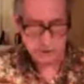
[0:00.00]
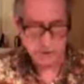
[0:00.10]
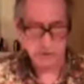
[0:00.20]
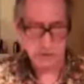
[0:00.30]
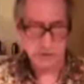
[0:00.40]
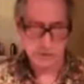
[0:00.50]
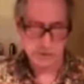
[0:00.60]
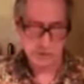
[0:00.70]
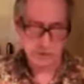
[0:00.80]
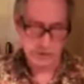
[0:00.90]
don't hear a
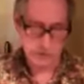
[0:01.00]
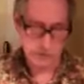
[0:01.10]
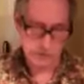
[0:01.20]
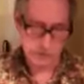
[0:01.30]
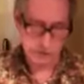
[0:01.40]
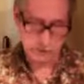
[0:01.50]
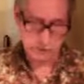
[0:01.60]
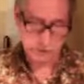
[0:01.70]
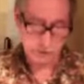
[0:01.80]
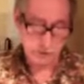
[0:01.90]
good solid
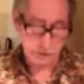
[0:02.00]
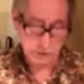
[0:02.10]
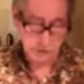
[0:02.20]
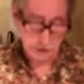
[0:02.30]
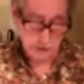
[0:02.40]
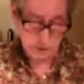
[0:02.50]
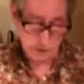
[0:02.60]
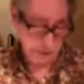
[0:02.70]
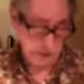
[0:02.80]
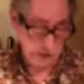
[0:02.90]
fundamental. This will be an
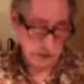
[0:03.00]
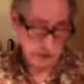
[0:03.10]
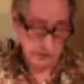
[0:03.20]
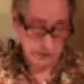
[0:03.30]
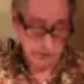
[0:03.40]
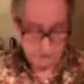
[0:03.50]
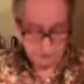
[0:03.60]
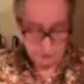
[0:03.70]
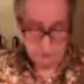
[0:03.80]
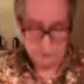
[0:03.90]
excellent flat
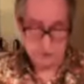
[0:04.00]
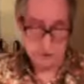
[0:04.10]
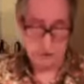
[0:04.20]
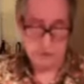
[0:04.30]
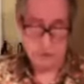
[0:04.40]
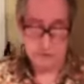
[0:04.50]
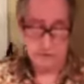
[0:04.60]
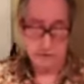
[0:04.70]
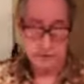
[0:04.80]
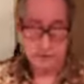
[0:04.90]
picking guitar,
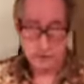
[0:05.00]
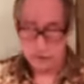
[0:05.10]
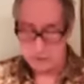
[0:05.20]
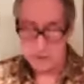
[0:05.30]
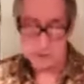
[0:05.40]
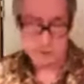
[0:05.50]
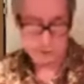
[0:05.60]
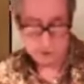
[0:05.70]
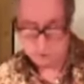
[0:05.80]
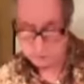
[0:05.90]
but not so much for
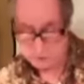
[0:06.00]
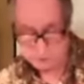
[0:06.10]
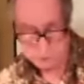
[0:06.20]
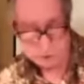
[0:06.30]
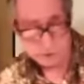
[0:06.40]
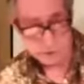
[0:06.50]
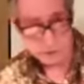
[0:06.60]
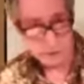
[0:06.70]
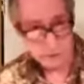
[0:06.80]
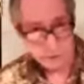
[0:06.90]
finger picking because of the